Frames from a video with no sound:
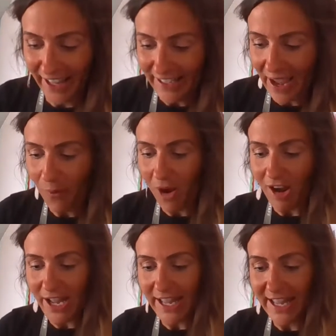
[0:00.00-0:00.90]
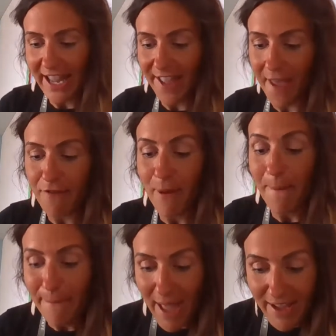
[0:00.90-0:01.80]
Now, I hear that
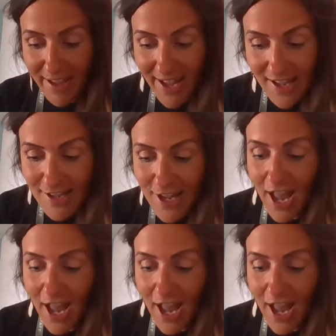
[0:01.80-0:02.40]
Rebecca